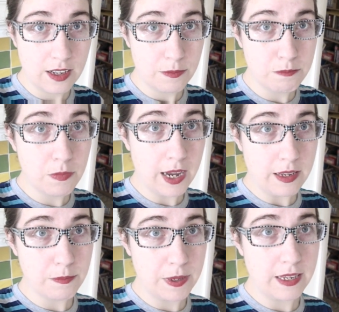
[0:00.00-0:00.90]

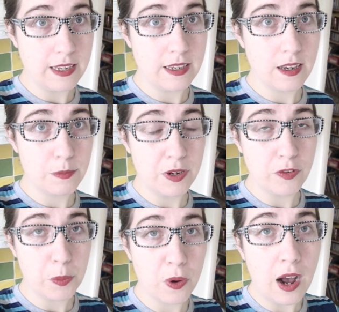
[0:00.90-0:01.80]
might be a bit of
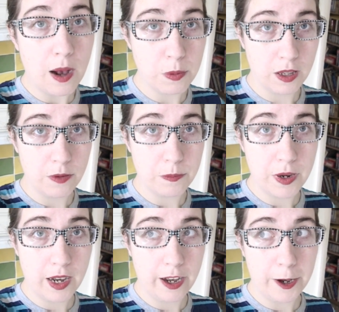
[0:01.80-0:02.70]
a problem
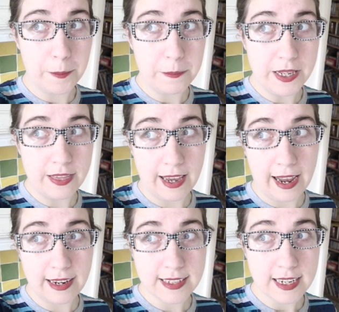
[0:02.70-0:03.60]
um, in
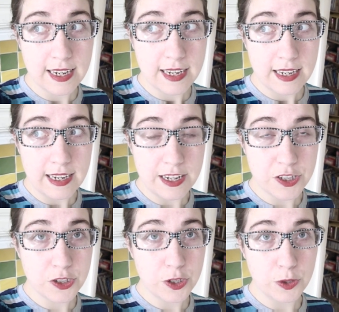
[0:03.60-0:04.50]
that
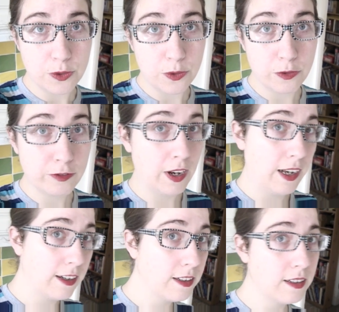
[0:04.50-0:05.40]
it's too
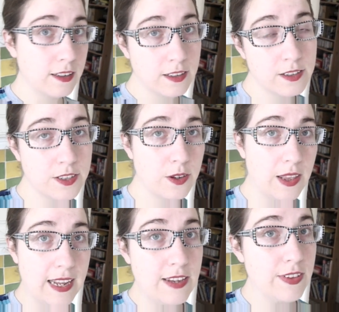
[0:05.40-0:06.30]
fun so
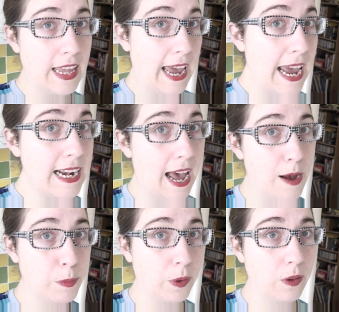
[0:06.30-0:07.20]
that even the hate
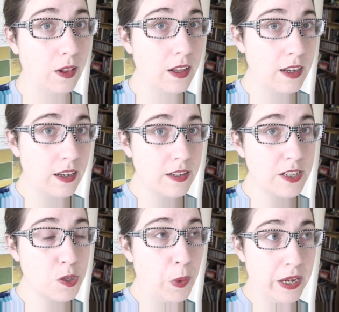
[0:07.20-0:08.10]
apple
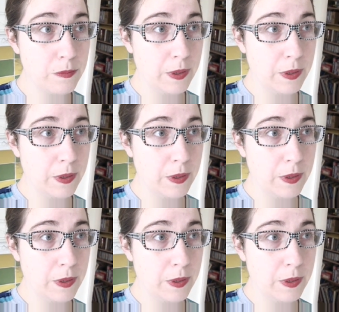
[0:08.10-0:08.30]
despite